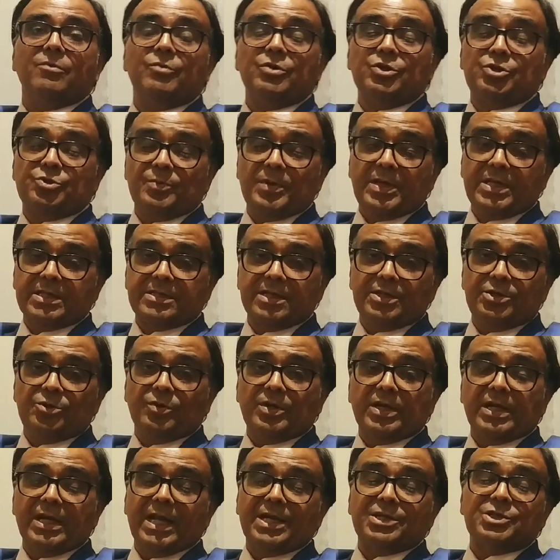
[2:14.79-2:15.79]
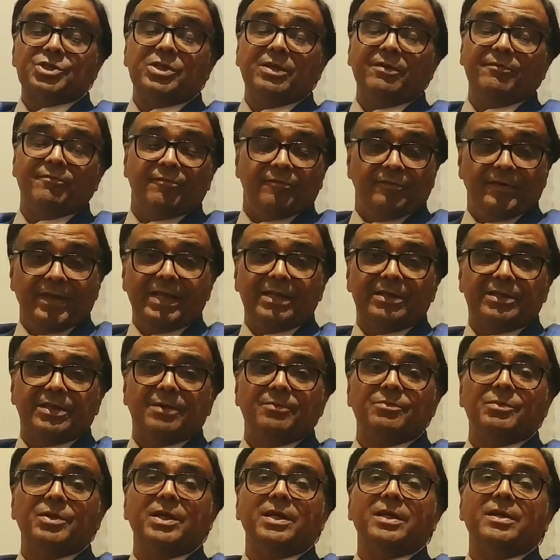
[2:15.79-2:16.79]
which means that you can actually feel
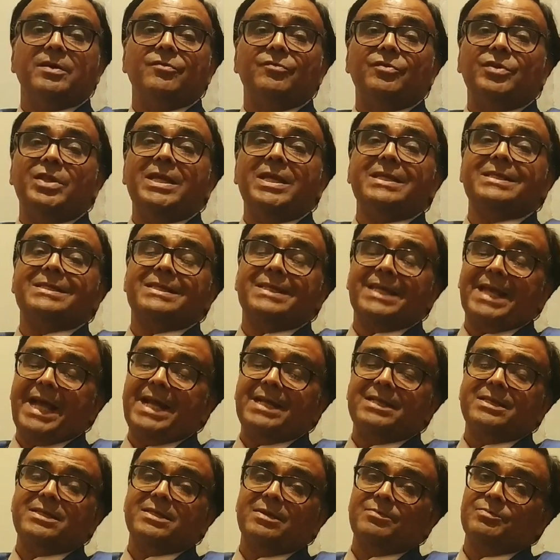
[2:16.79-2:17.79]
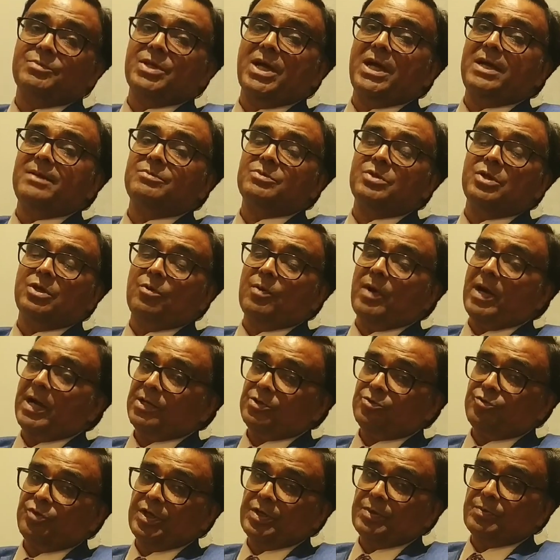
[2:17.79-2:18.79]
them, these can sometimes
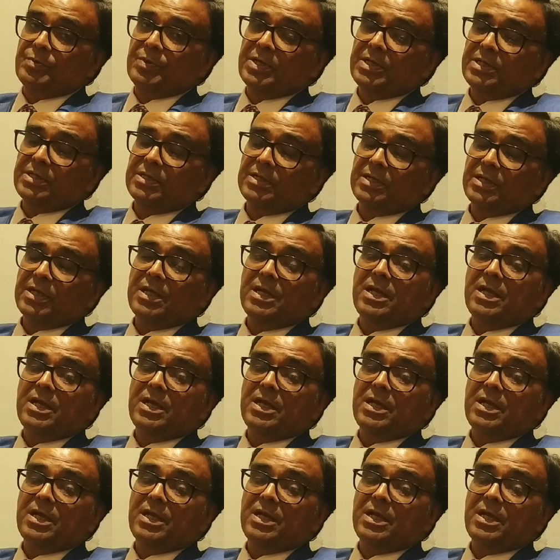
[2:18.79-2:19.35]
require treatment.